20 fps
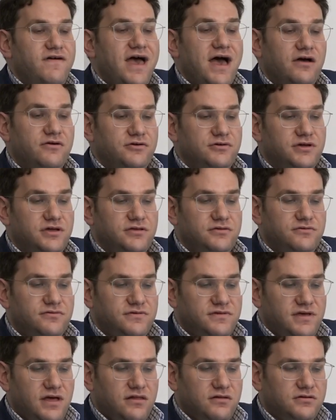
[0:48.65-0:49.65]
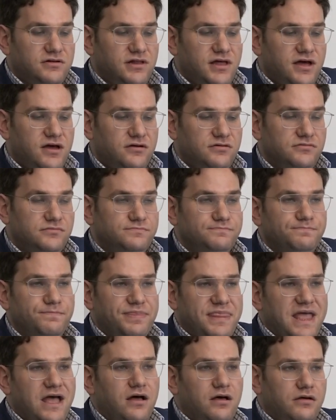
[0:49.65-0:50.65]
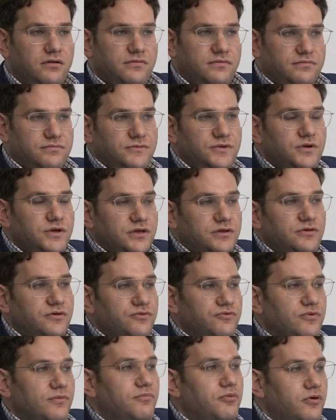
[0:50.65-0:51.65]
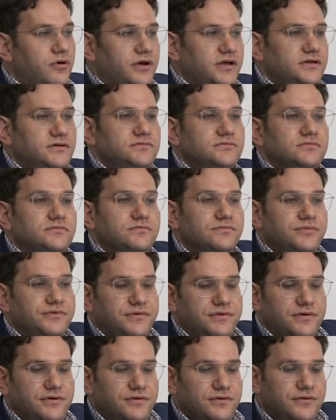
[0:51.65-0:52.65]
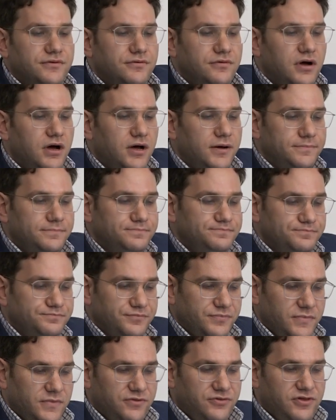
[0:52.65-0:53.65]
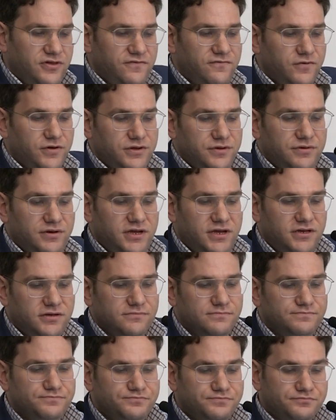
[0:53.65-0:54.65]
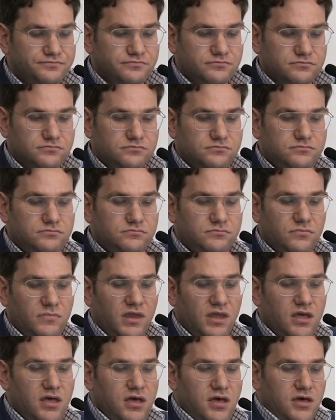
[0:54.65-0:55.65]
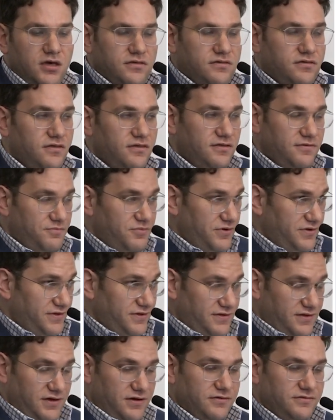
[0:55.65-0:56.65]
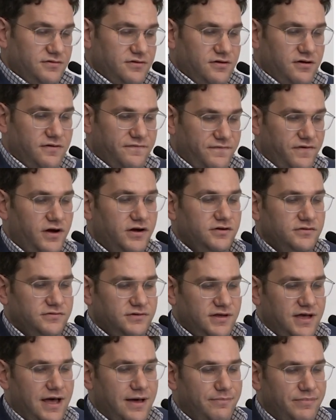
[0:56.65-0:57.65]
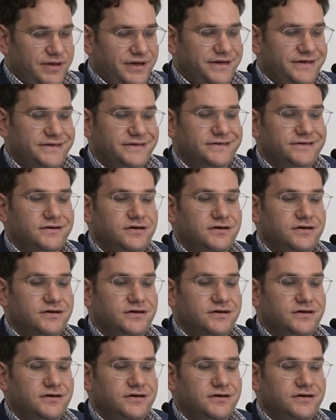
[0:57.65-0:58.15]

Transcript: how you can use Sellercloud, how you can use reporting to achieve what you need. So this brings us here to our final topic